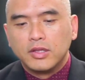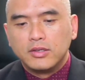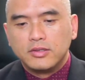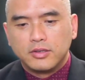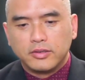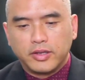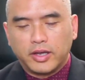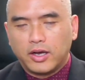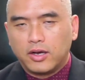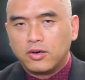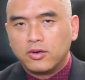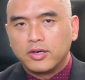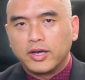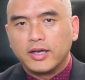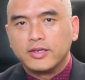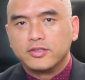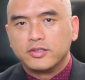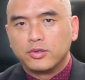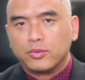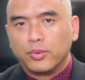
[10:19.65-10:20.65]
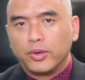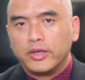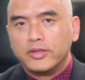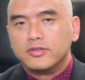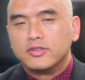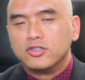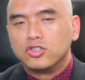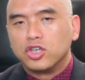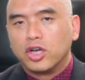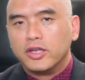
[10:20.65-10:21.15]
So there are all kinds of ways
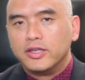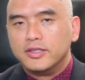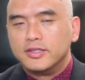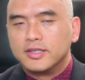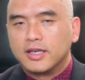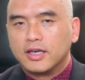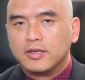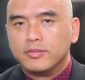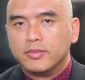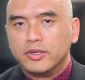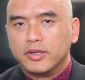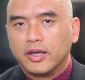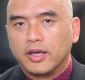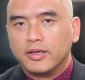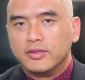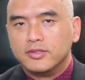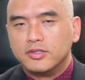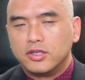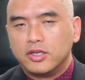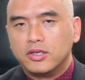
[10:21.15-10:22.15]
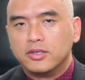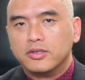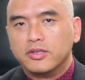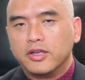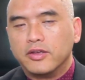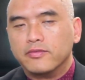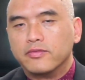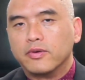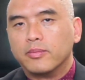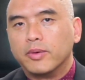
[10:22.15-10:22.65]
the Chinese government can steal the
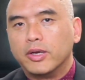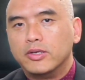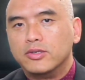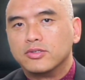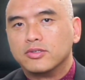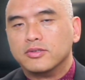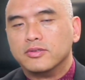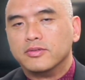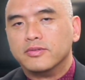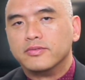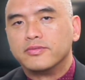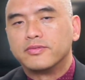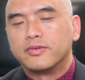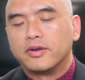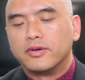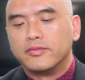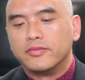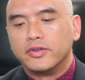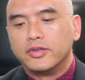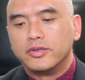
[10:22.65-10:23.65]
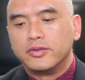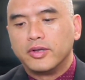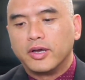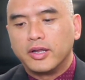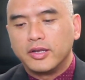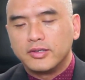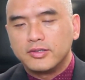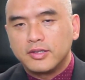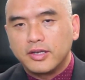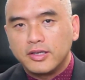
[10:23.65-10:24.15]
information from the
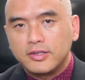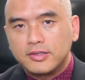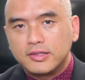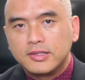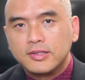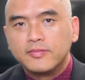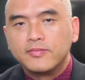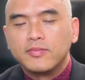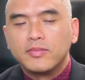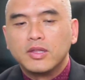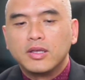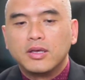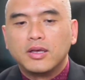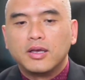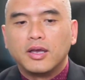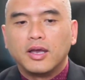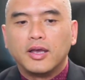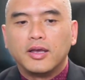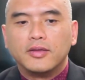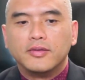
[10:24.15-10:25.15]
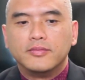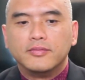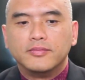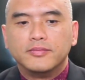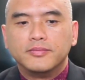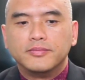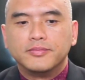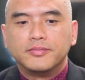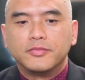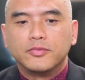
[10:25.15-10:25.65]
United States,
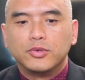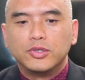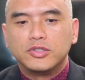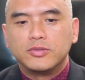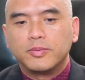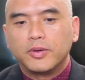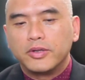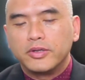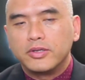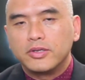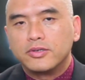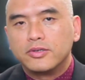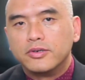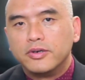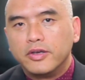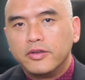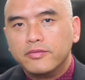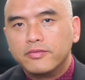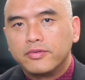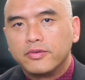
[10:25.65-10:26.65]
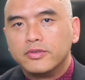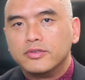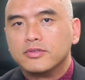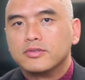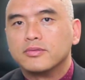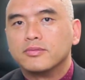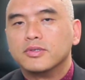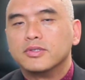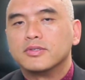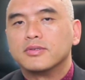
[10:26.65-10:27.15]
and with political influence,
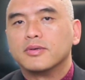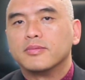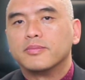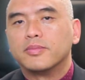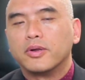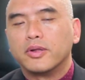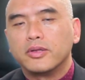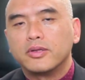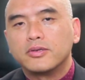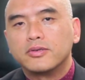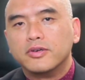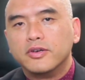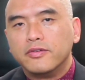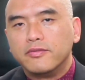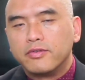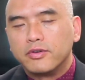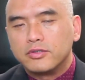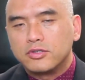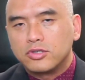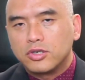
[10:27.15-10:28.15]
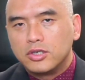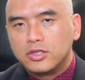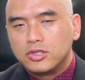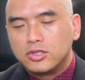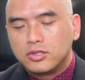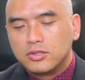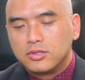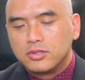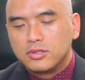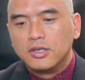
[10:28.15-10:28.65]
with political infiltration.